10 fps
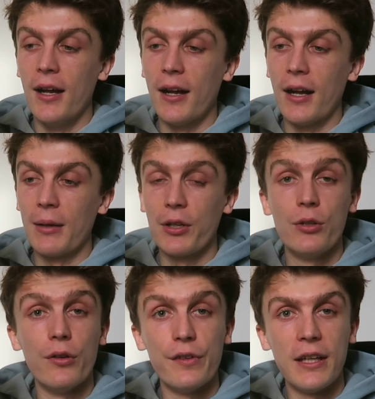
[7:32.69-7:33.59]
I'm gonna
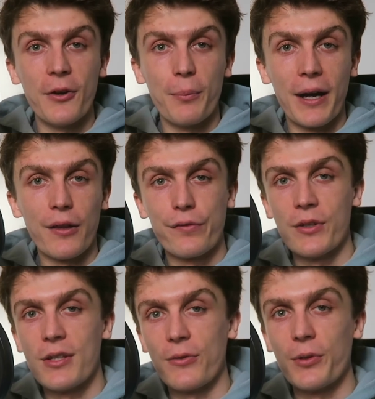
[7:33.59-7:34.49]
do a video about the
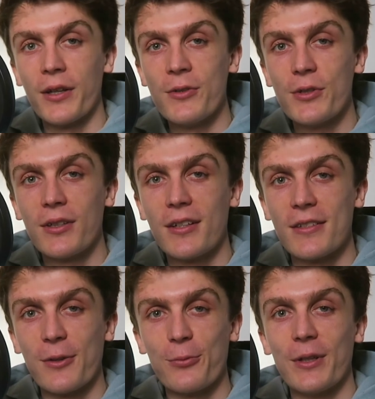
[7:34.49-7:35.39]
Frontier 300 because
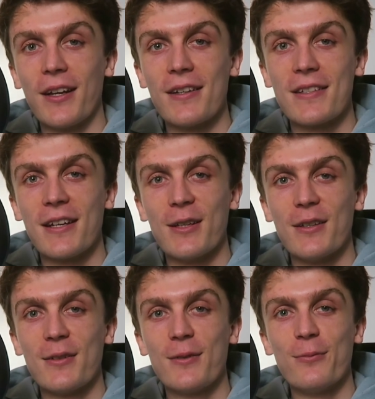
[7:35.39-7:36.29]
I realized I
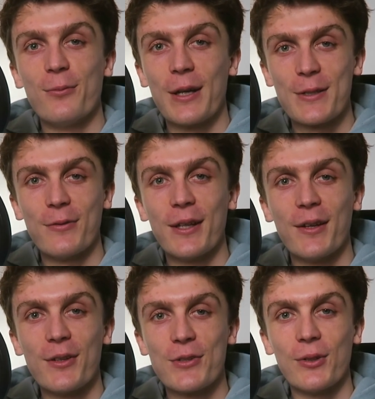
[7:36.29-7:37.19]
had massively
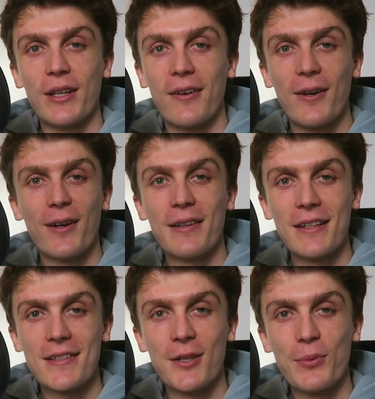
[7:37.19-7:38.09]
undersold how hard
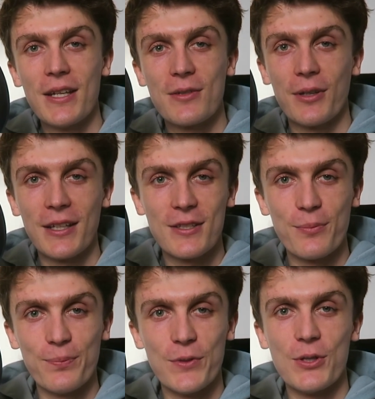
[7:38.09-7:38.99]
that's going to be, so I need to
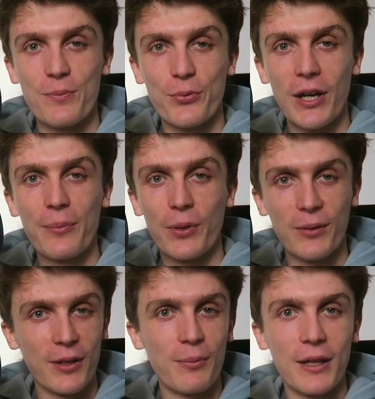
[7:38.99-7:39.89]
do some prep, and
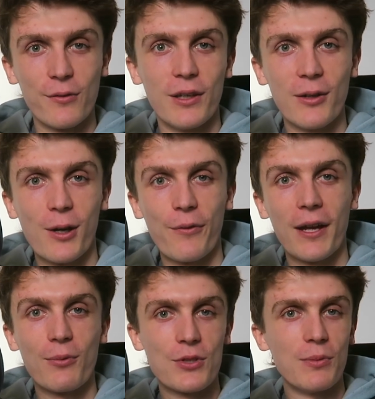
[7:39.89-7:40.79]
I'm going to make a video out of
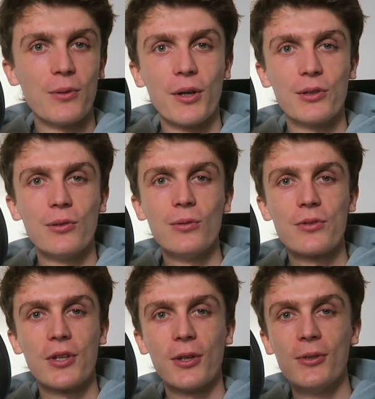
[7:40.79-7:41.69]
that, which should be quite cool.
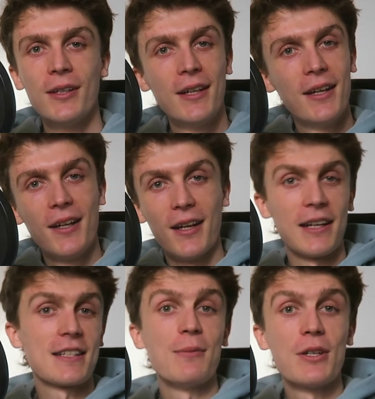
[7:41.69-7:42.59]
So I
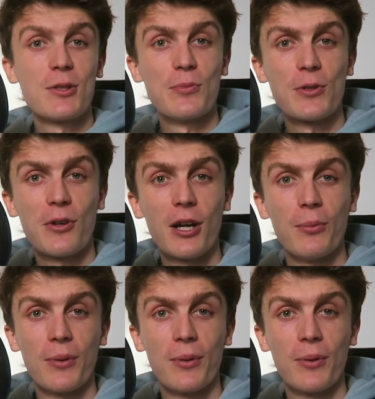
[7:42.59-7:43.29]
guess give me a subscribe.